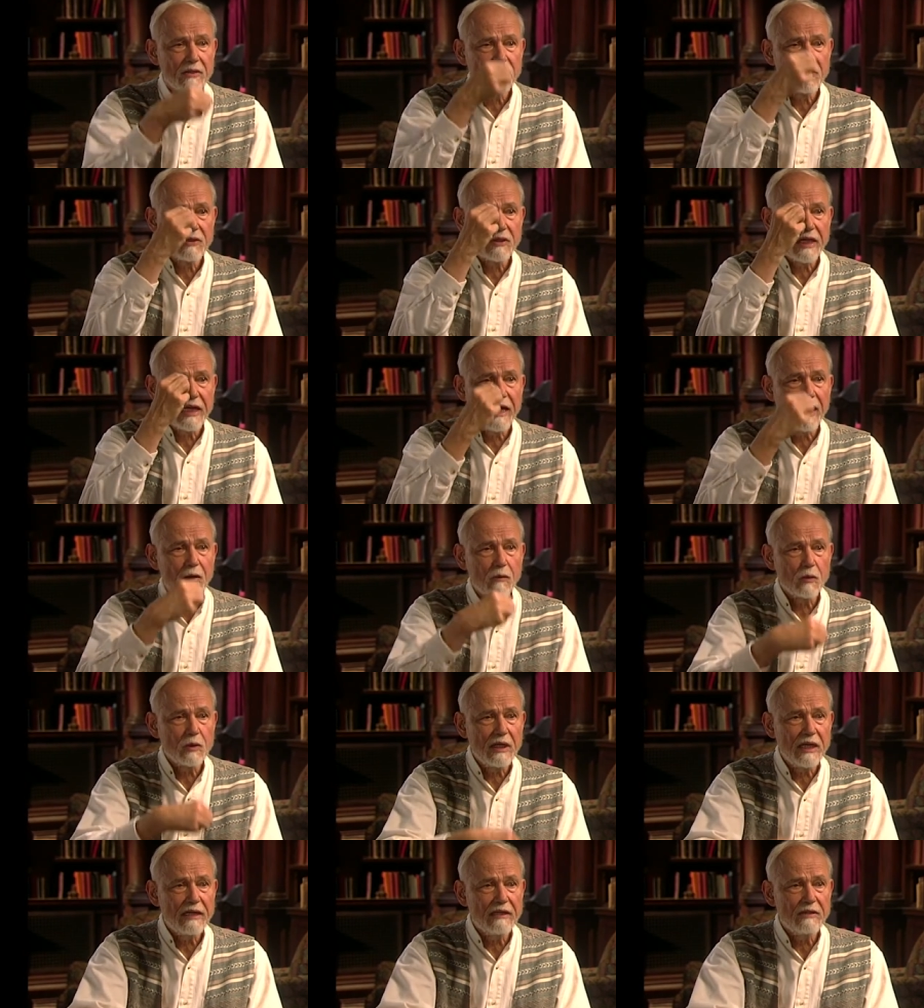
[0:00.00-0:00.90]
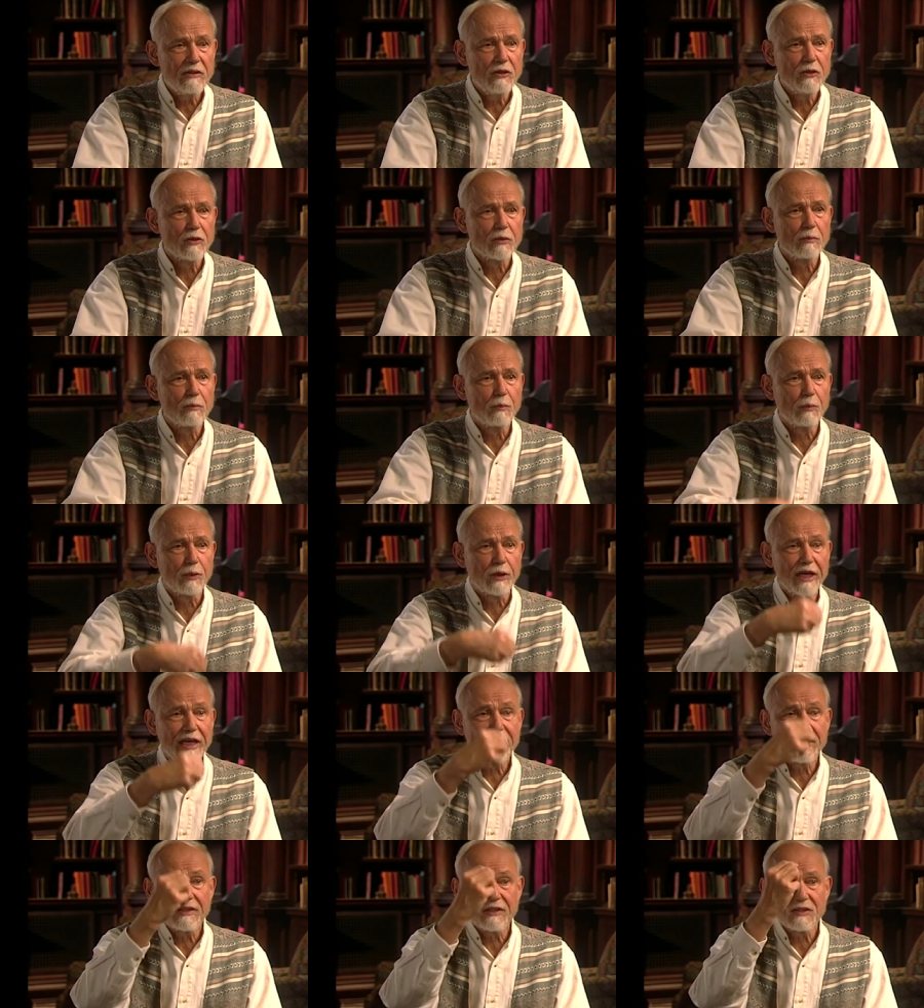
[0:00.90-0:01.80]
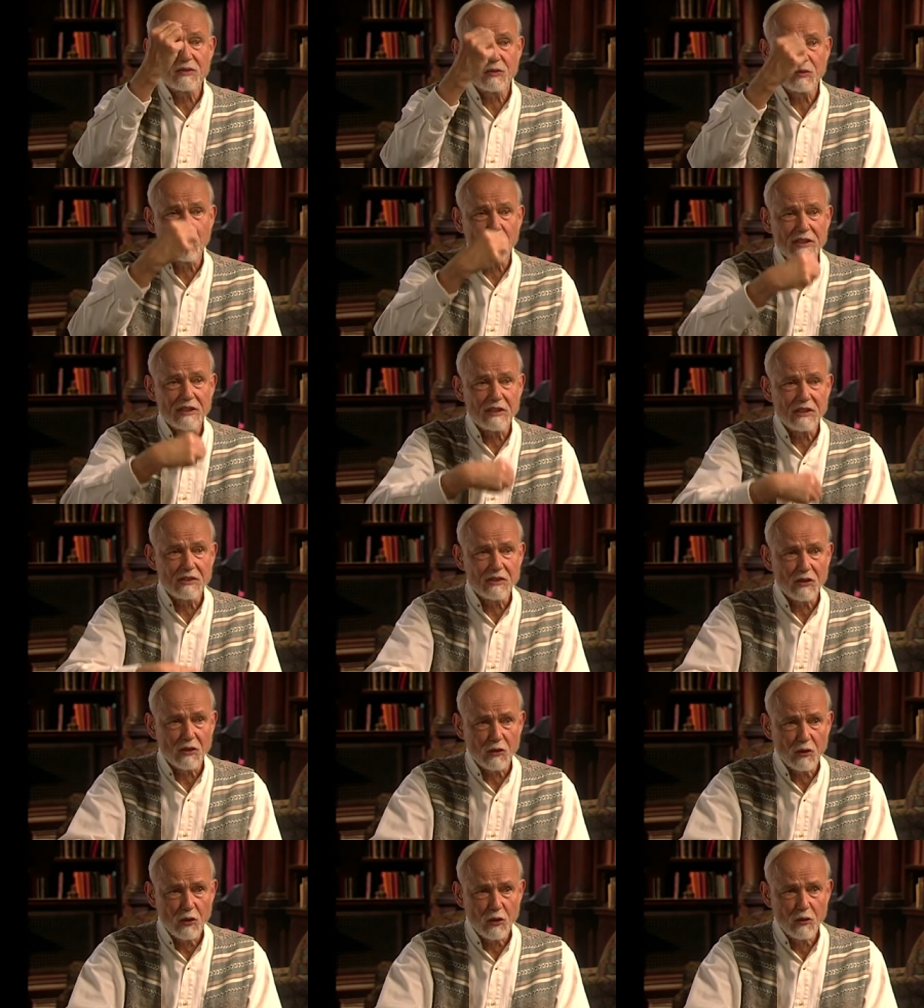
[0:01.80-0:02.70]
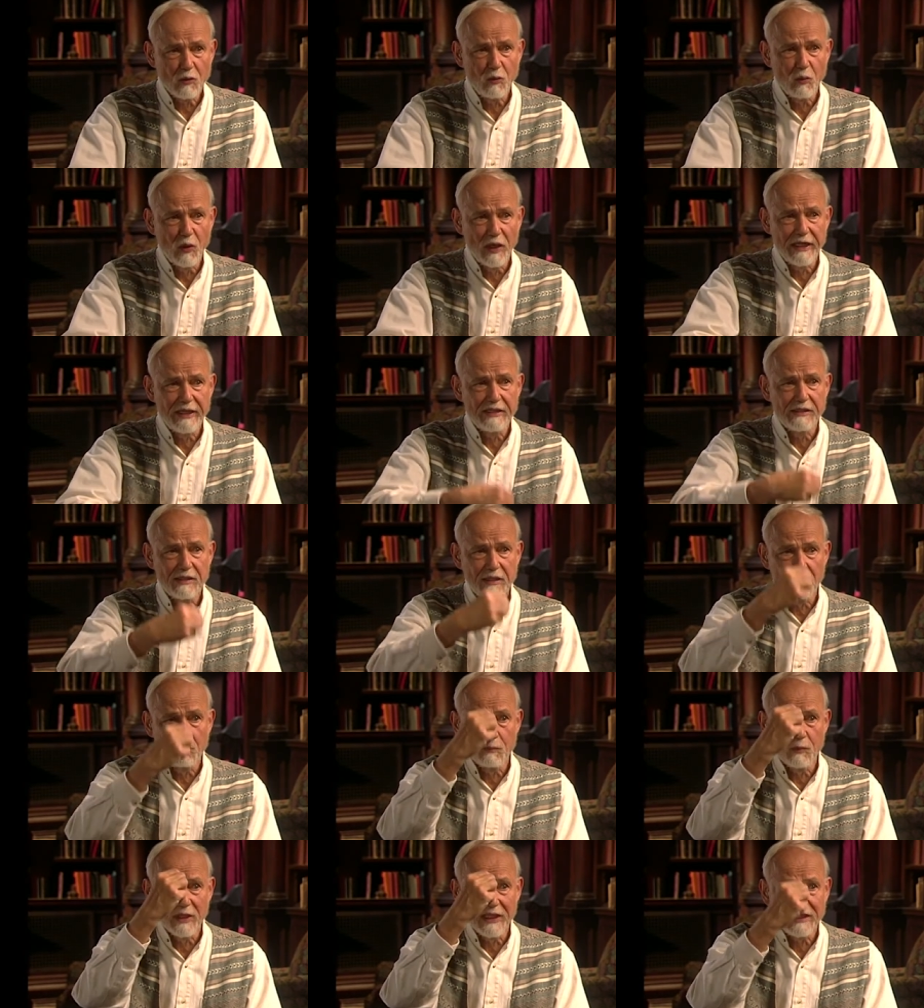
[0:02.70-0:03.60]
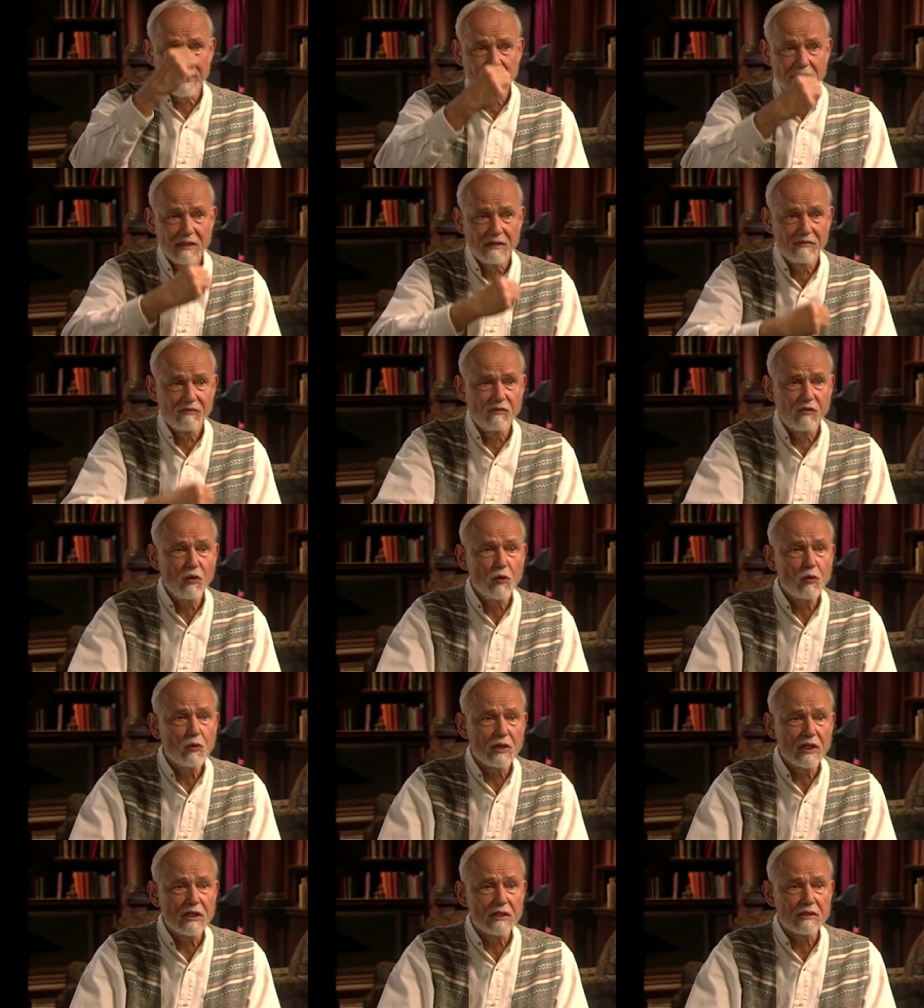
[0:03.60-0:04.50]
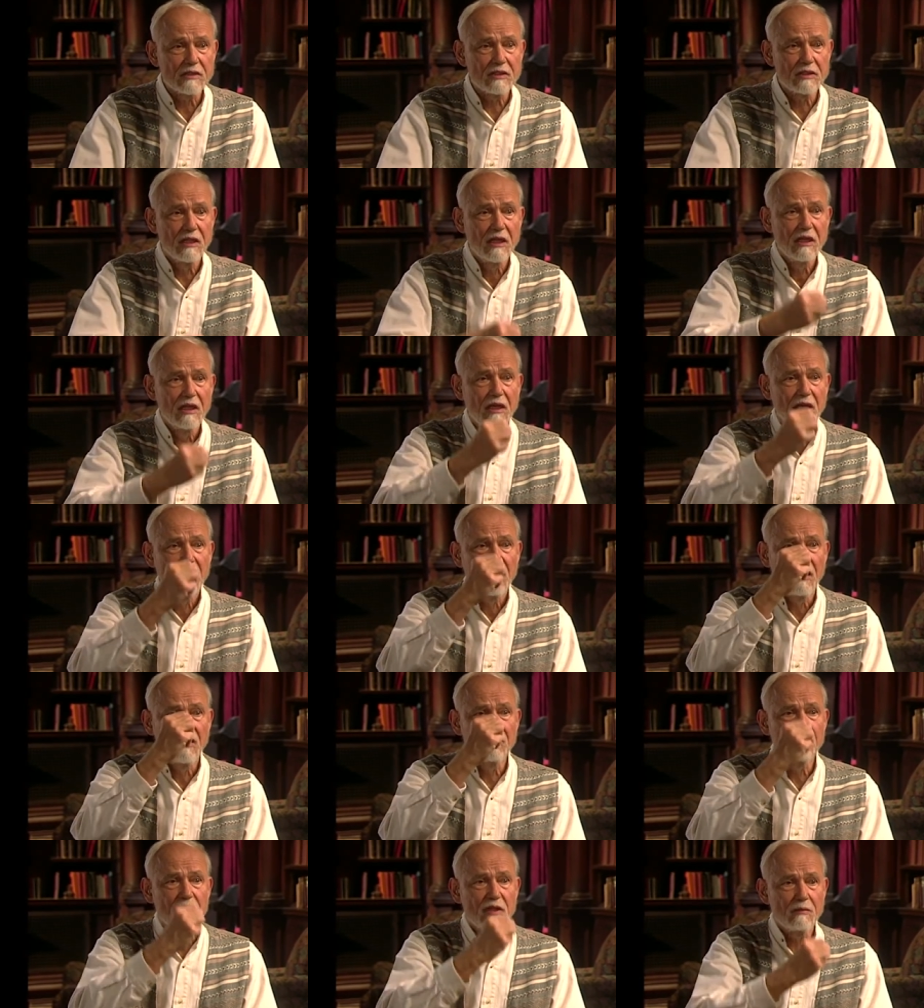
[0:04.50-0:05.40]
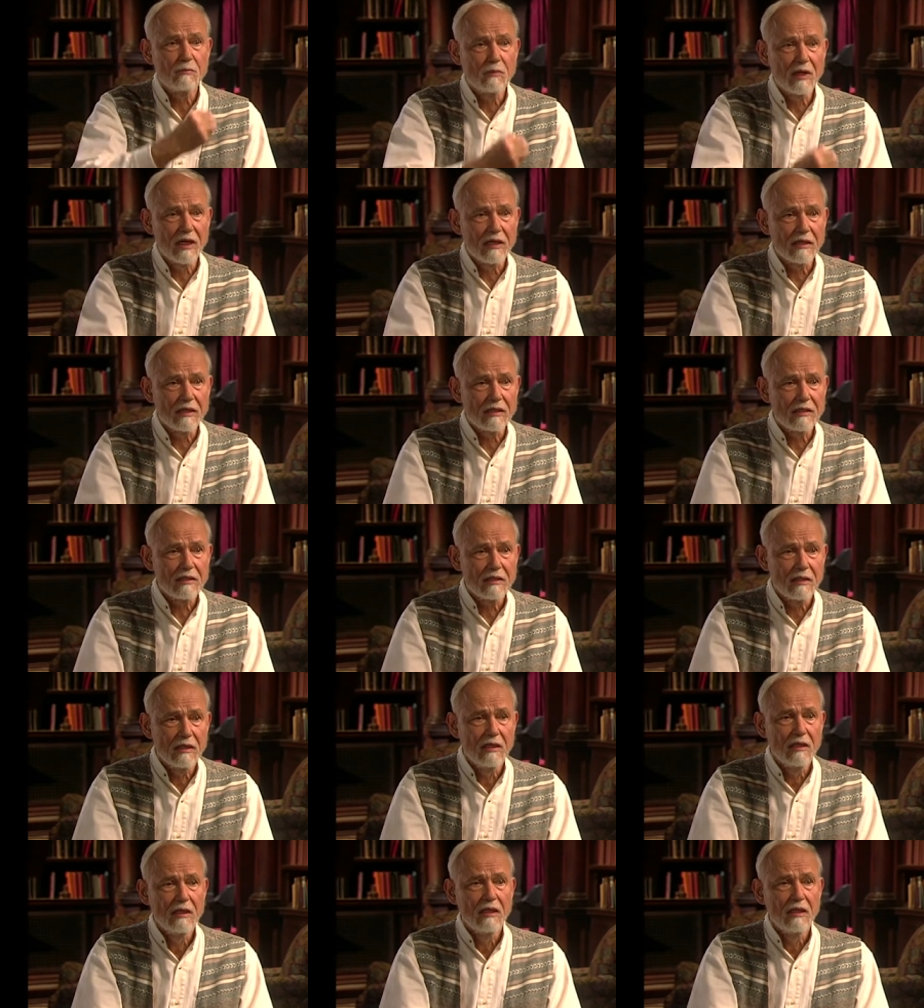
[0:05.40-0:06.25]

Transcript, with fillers: to counting your breaths, which is a good way to bring the focus of the mind.